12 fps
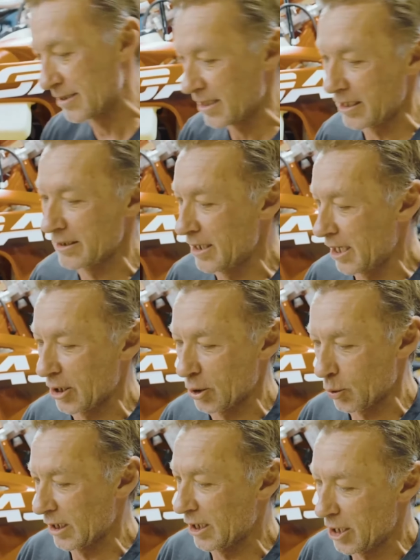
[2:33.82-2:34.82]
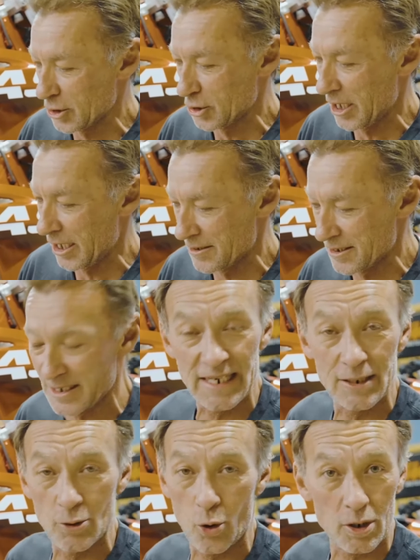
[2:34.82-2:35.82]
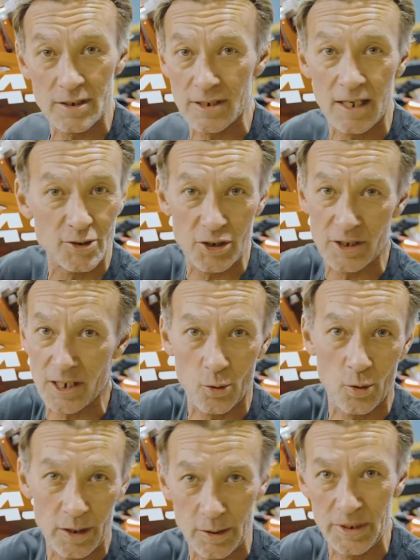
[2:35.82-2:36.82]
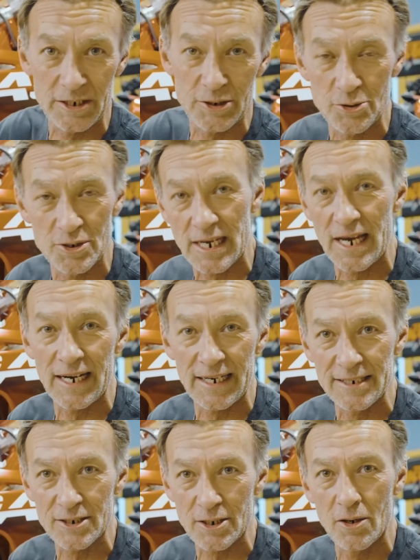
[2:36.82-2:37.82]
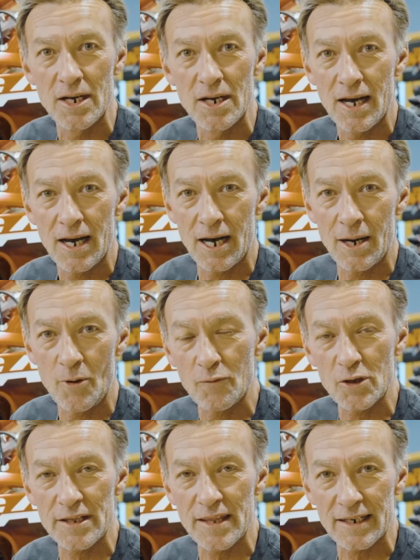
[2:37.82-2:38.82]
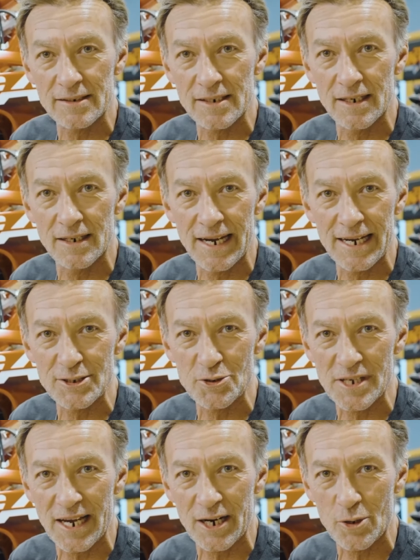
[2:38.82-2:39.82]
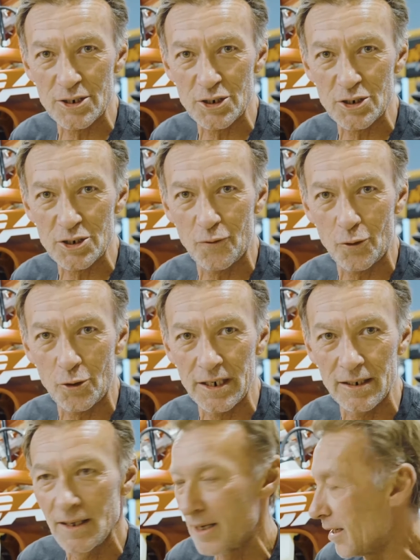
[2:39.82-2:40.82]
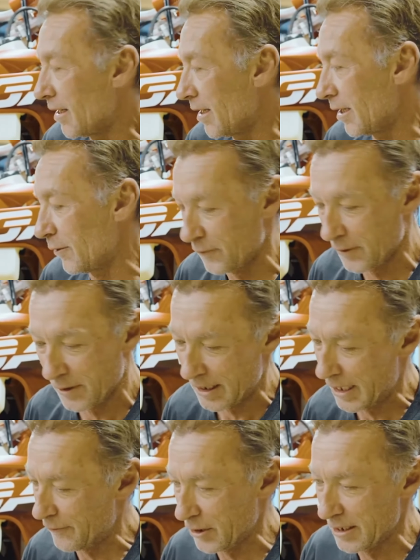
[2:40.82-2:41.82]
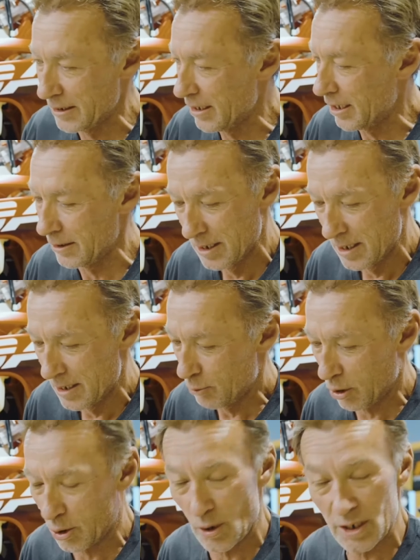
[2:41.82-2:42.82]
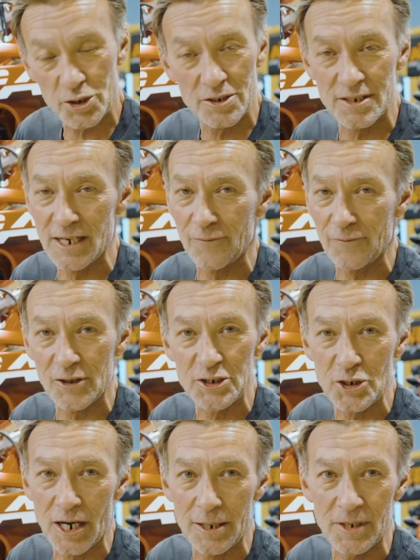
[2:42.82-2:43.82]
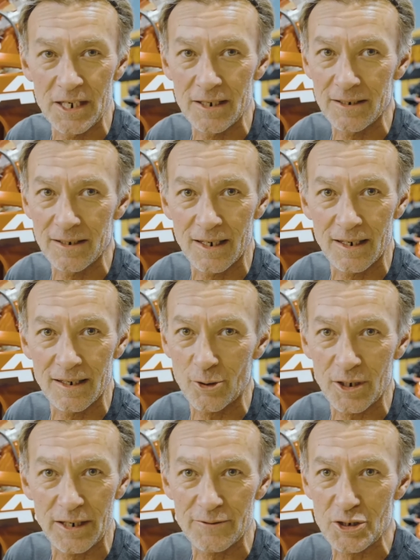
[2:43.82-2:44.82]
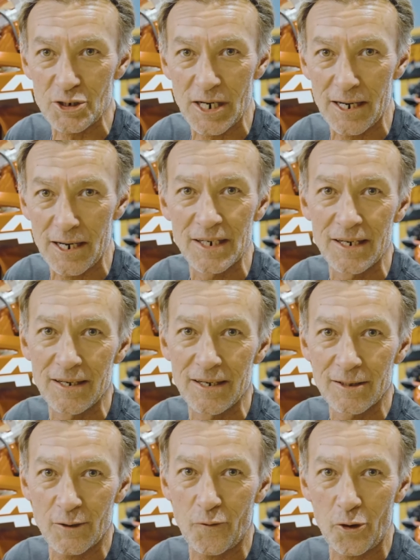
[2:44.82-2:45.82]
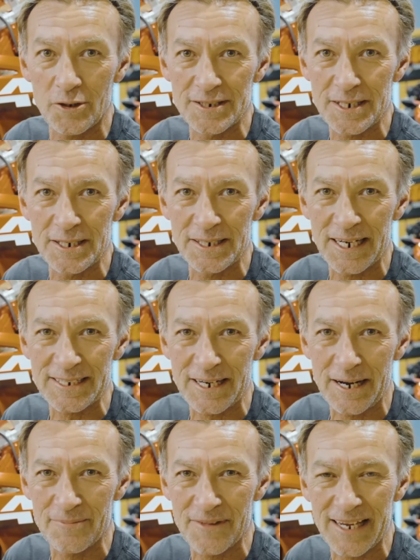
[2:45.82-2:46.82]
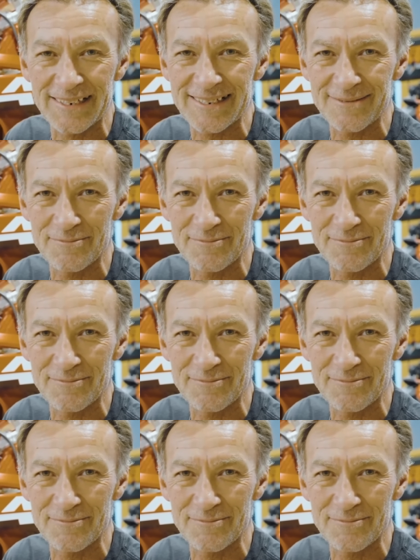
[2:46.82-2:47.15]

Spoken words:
it's not going to want to launch you out of the seat, or it's not just going to want to be too saggy. So hopefully that answers that question for you. And if you have any more questions, definitely chime in or give us a shout. Look forward to seeing you next time. Thanks.